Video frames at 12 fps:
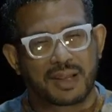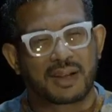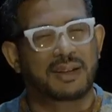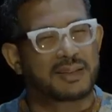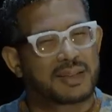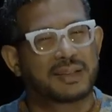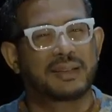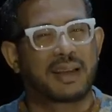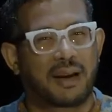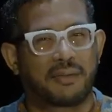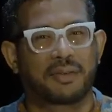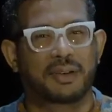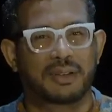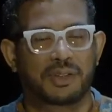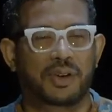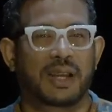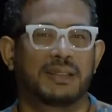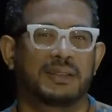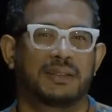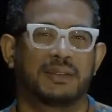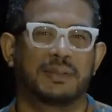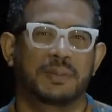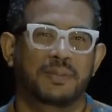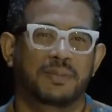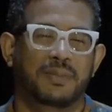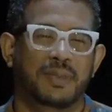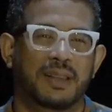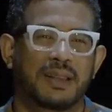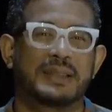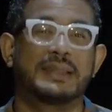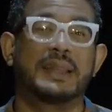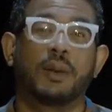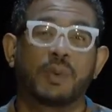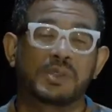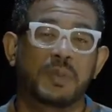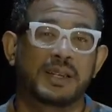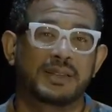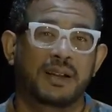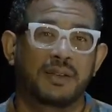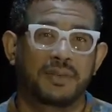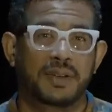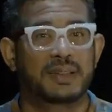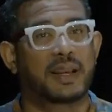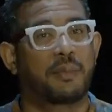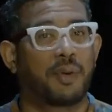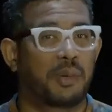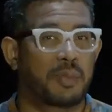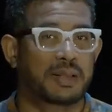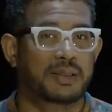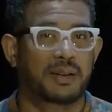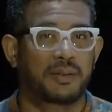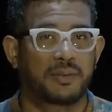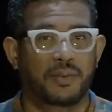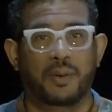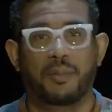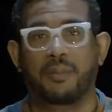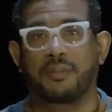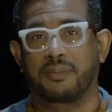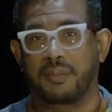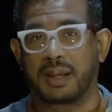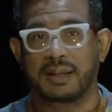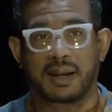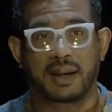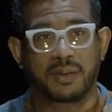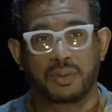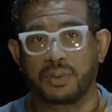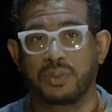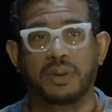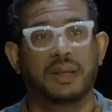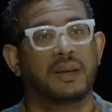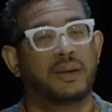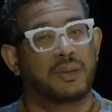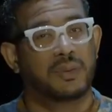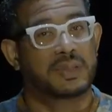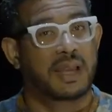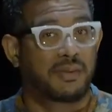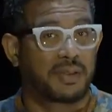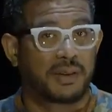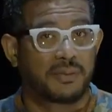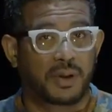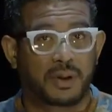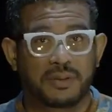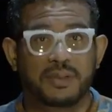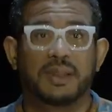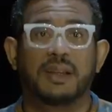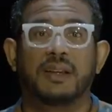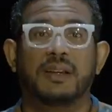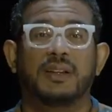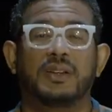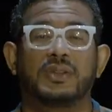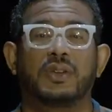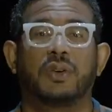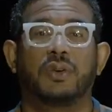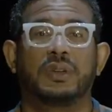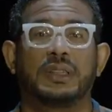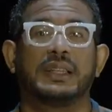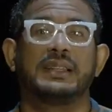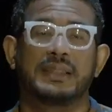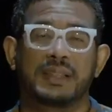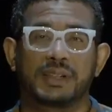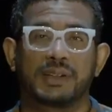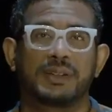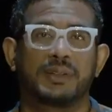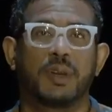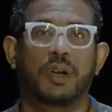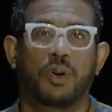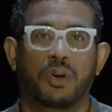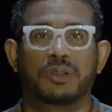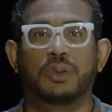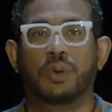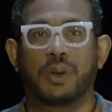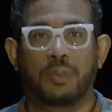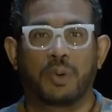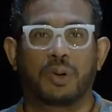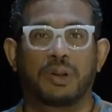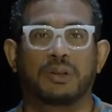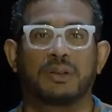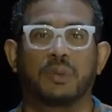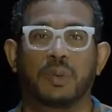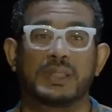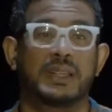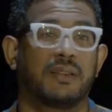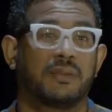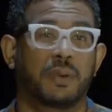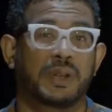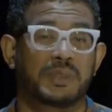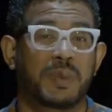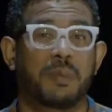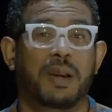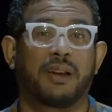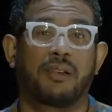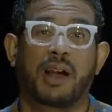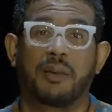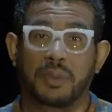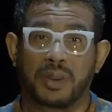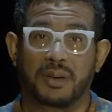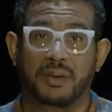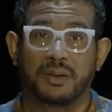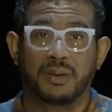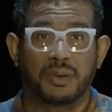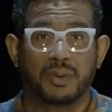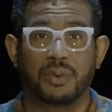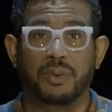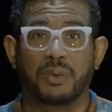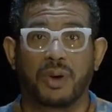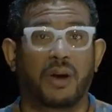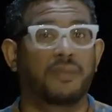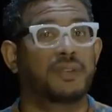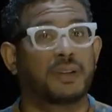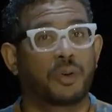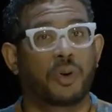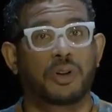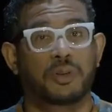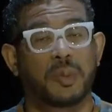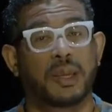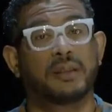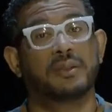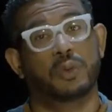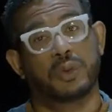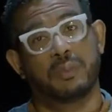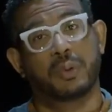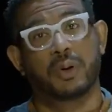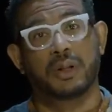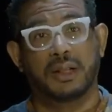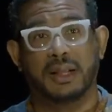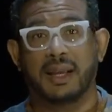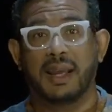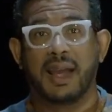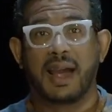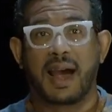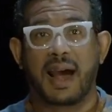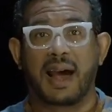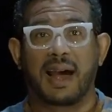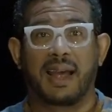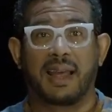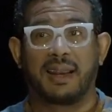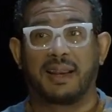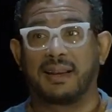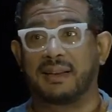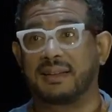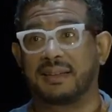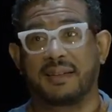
concerted effort to try to distinguish myself and separate myself from my dad, who was heavily involved. So the decision to be called Tony Paul was influenced by my grandmother, who often called me Tony Paul. And